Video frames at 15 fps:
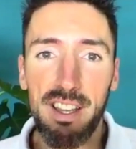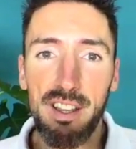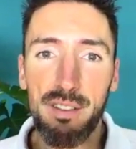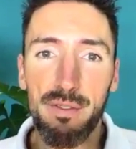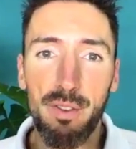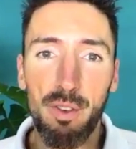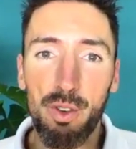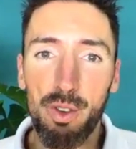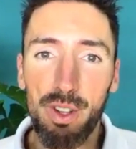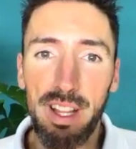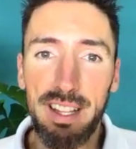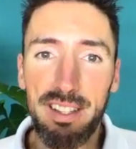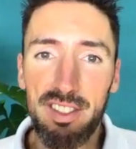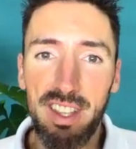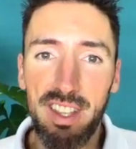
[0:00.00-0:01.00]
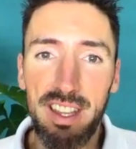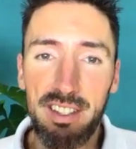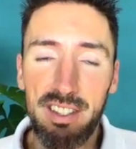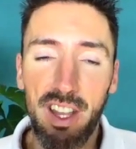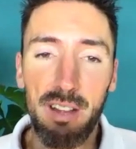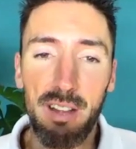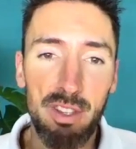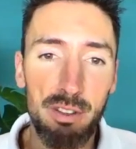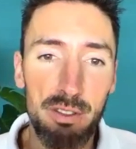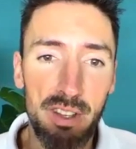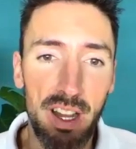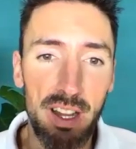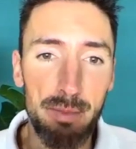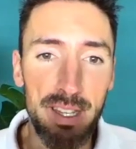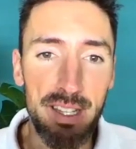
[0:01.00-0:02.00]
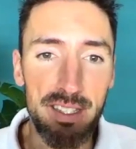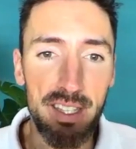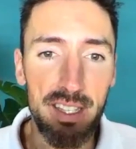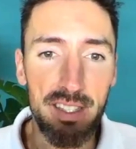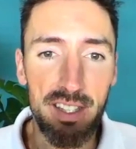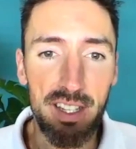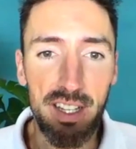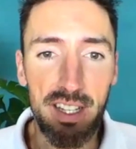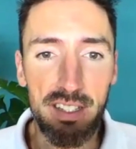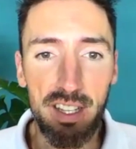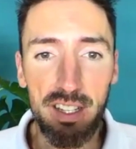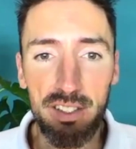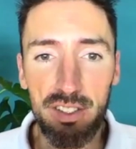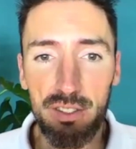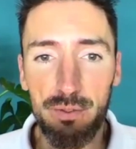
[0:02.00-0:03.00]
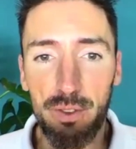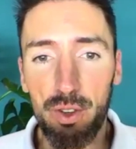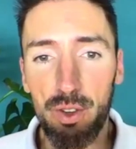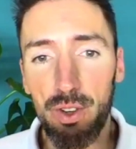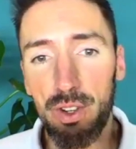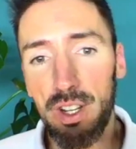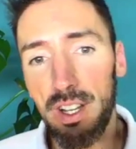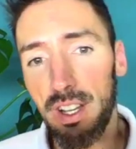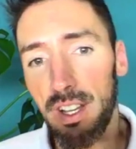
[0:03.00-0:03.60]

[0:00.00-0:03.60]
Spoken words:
for, let's say, type 2 diabetes than it does for